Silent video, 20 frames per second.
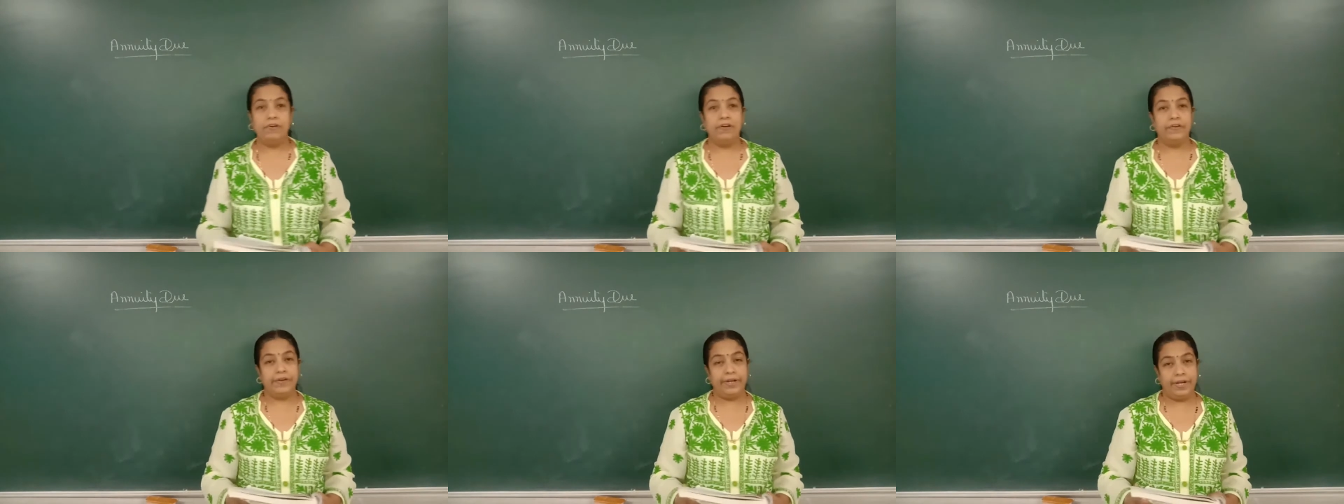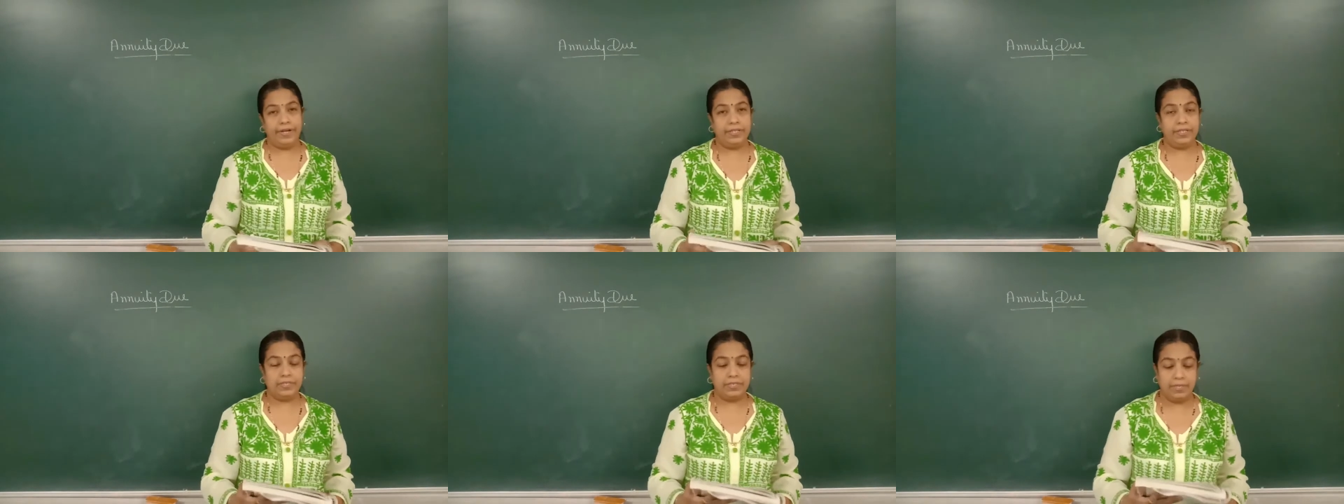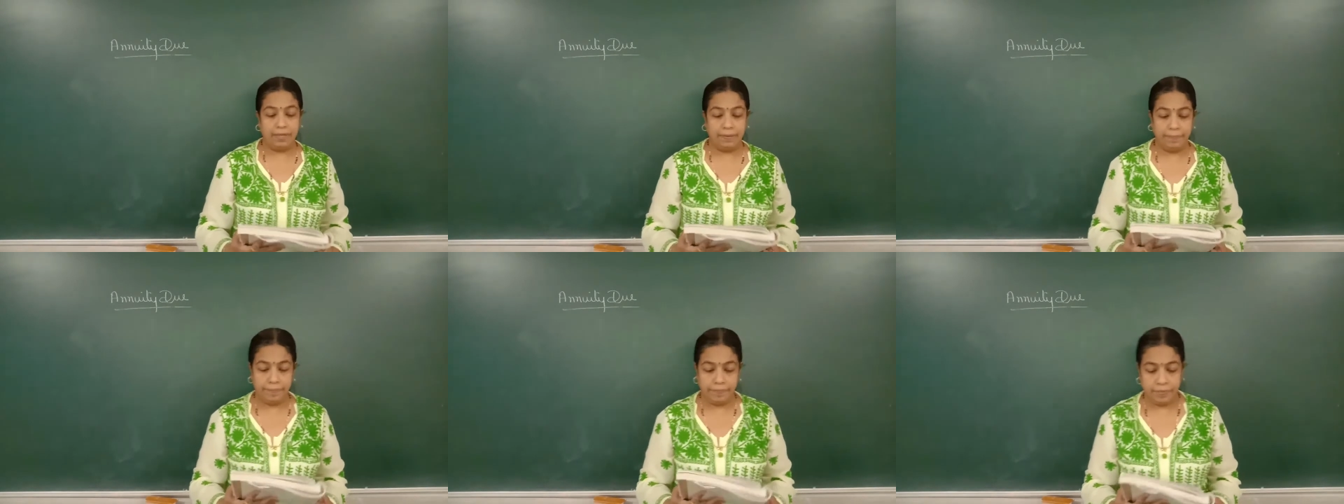read the
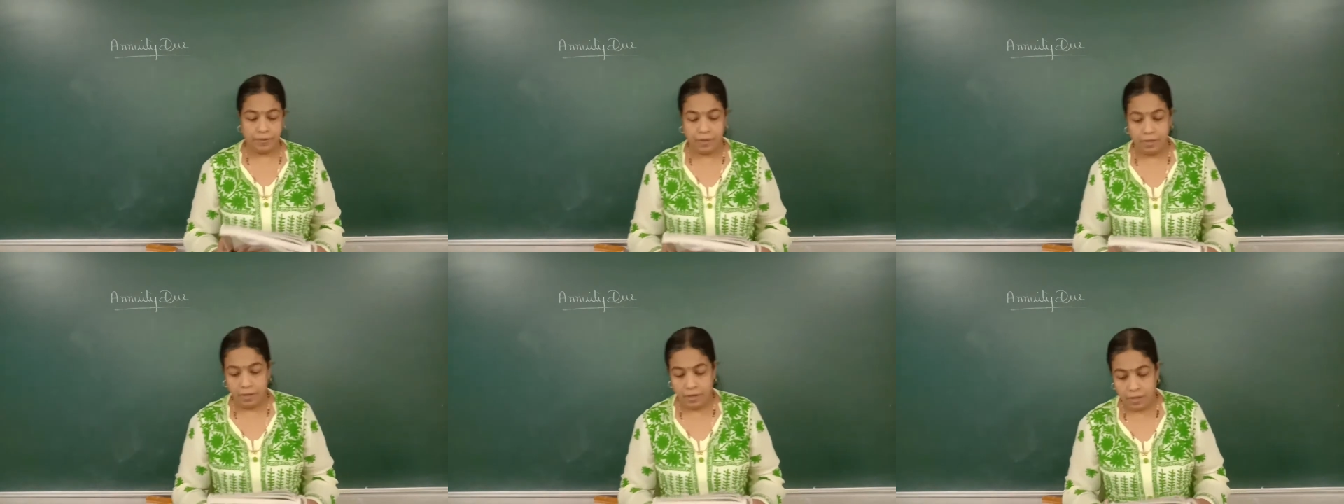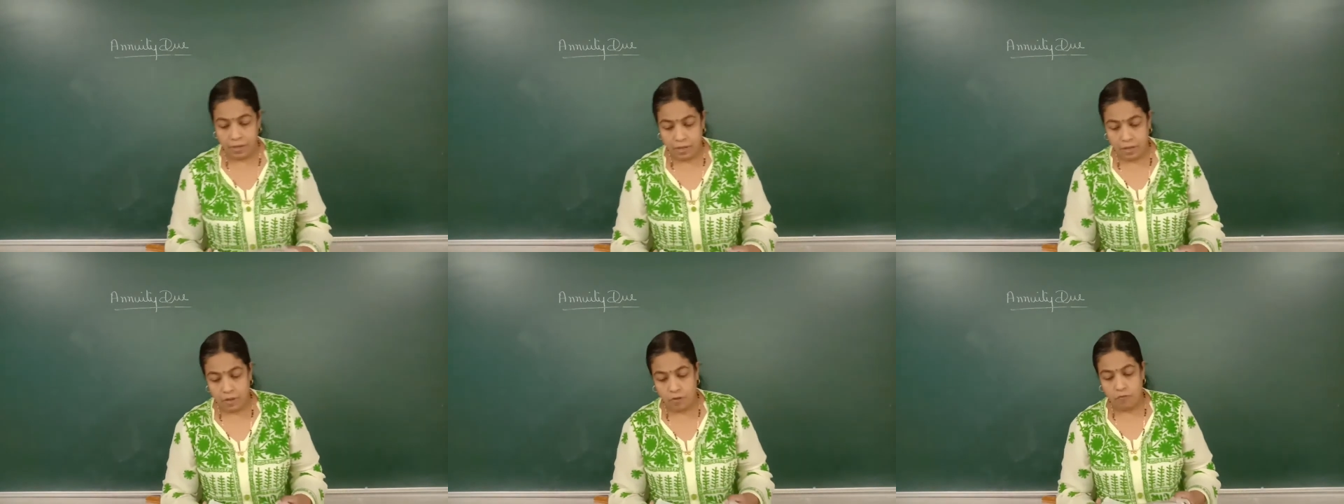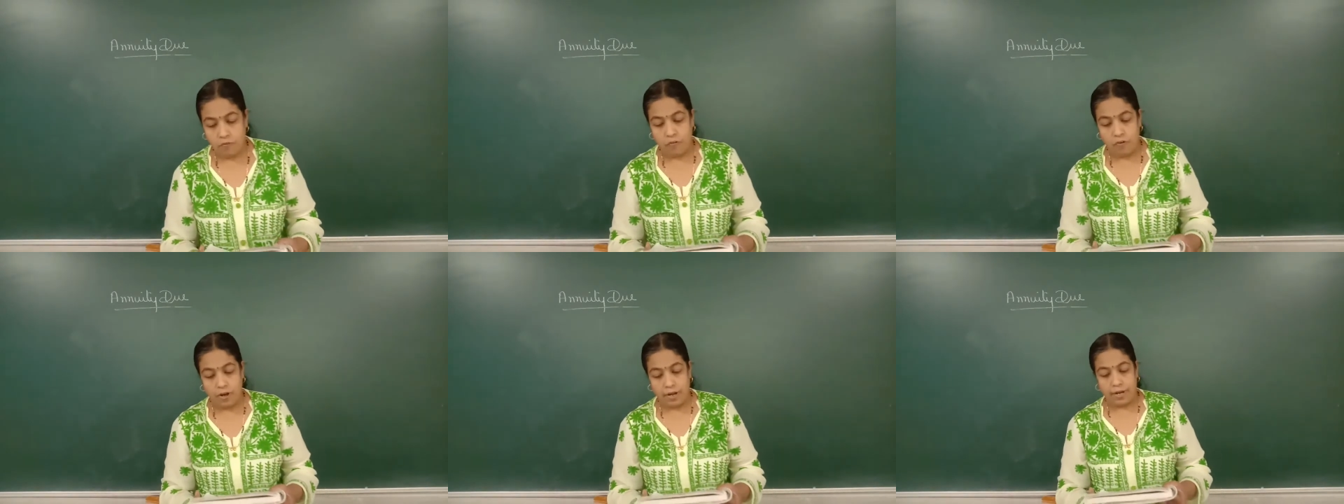sum.
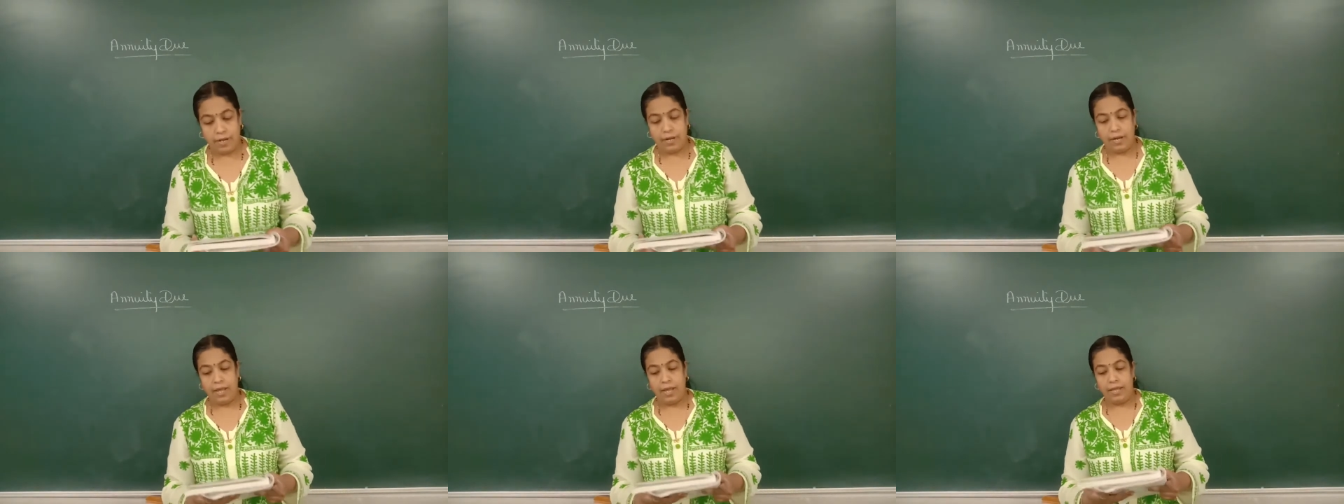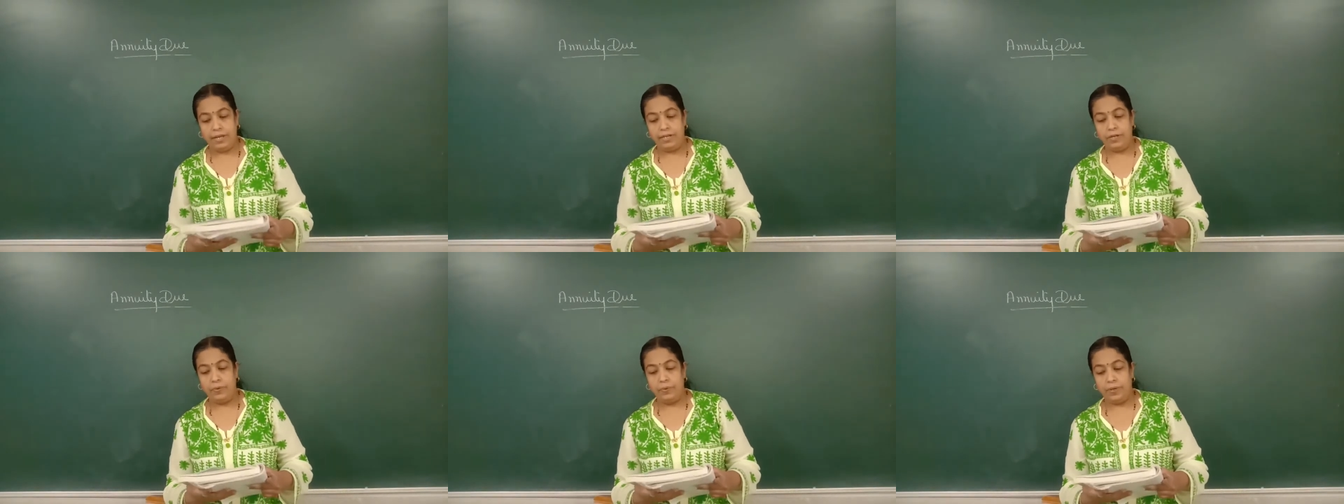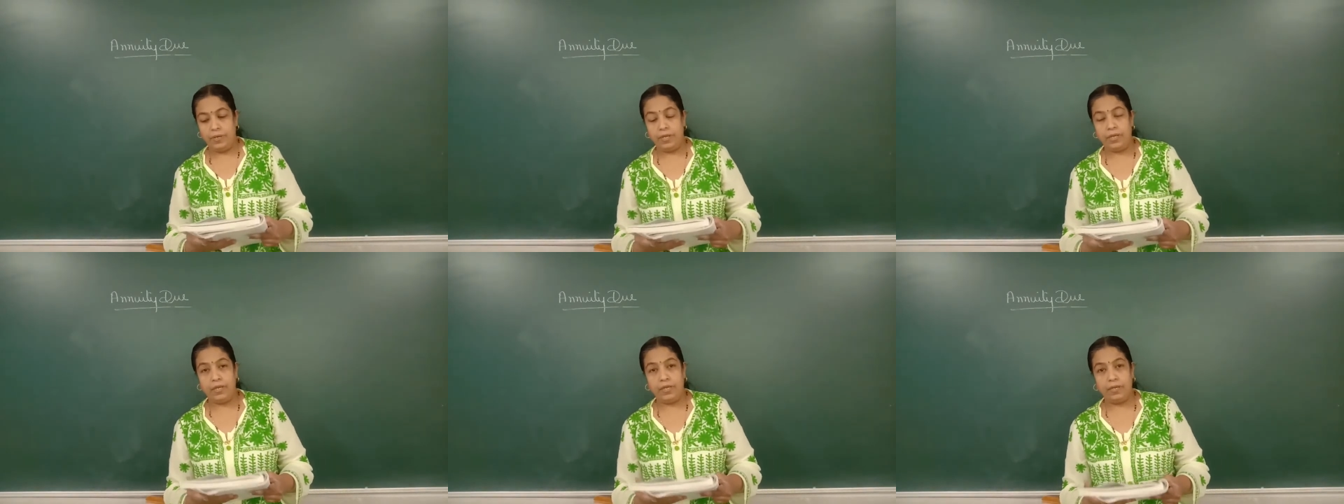For an
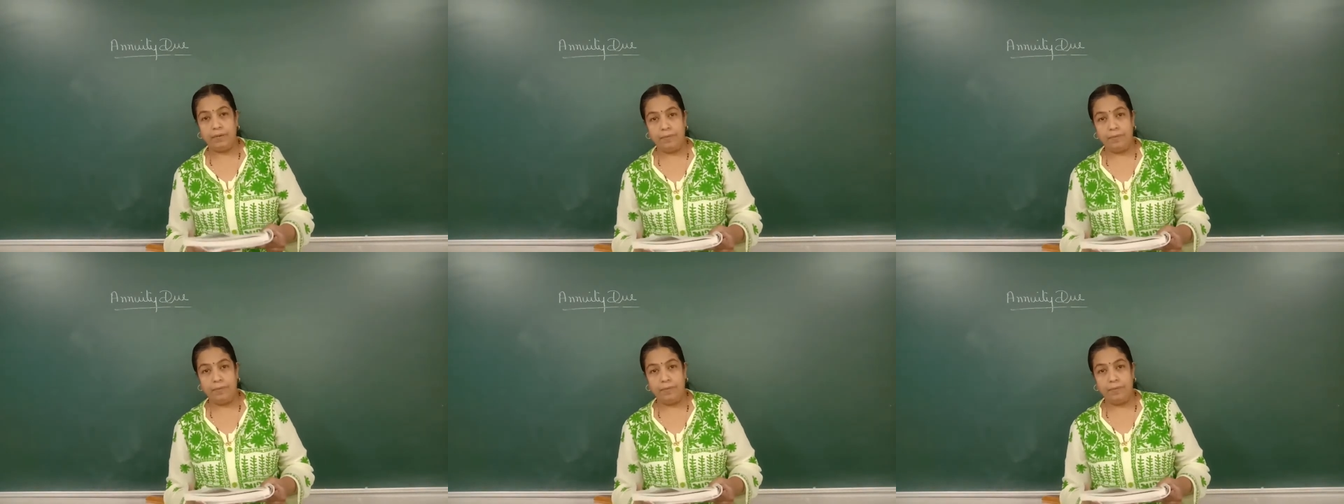annuity